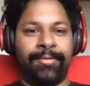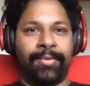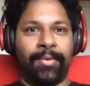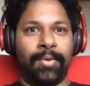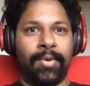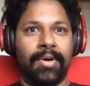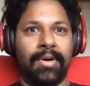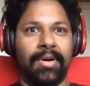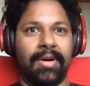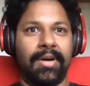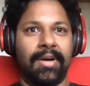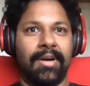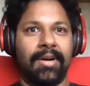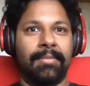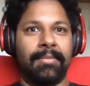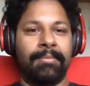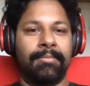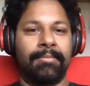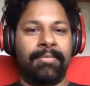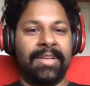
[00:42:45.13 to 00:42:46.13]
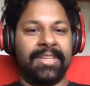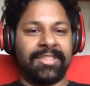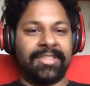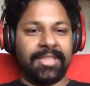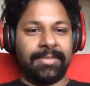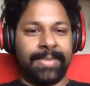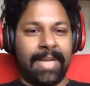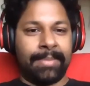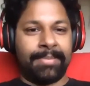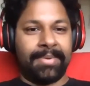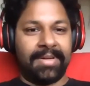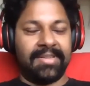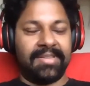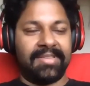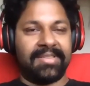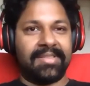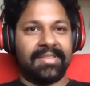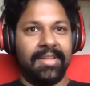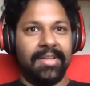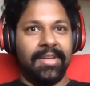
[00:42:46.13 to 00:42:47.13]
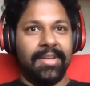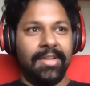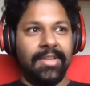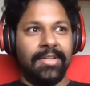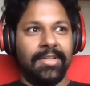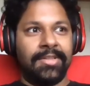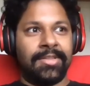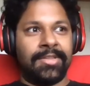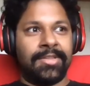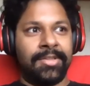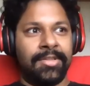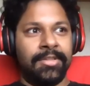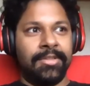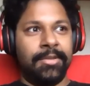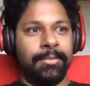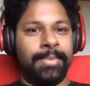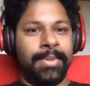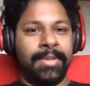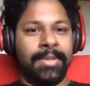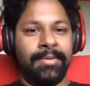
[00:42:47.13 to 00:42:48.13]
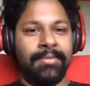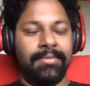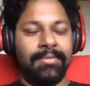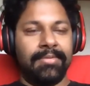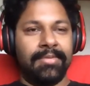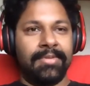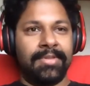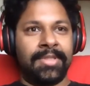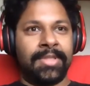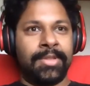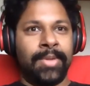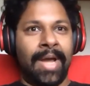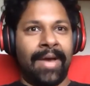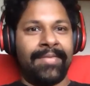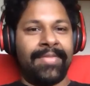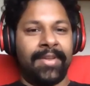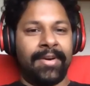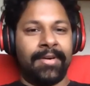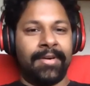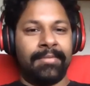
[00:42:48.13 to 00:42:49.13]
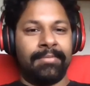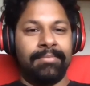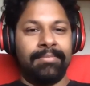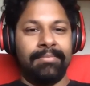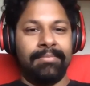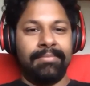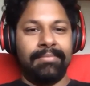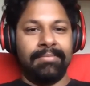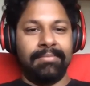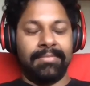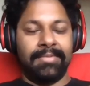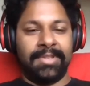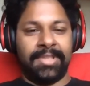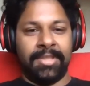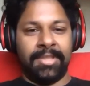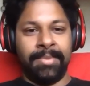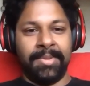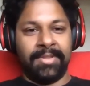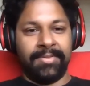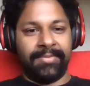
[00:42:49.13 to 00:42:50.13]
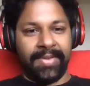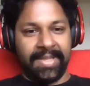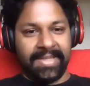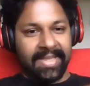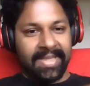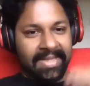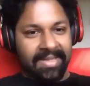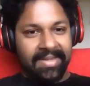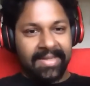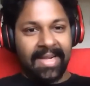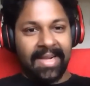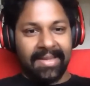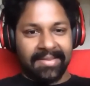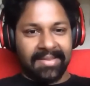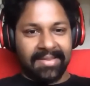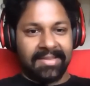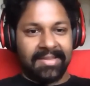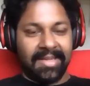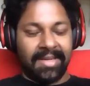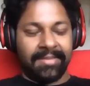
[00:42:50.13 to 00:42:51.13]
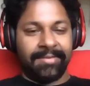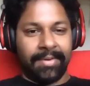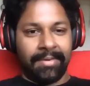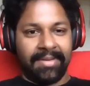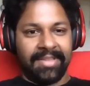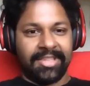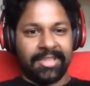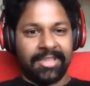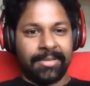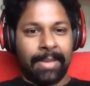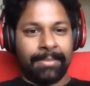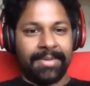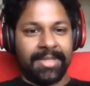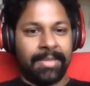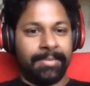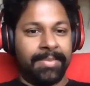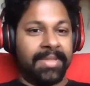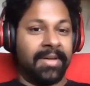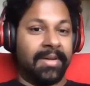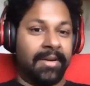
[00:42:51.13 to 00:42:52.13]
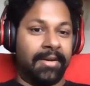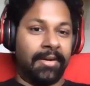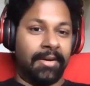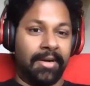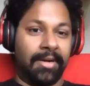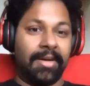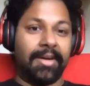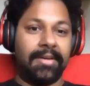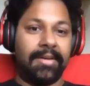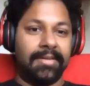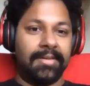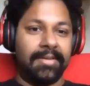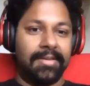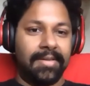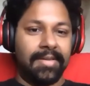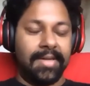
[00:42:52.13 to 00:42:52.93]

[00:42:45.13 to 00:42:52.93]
for research papers for the data analysis done for a research paper to be done in R.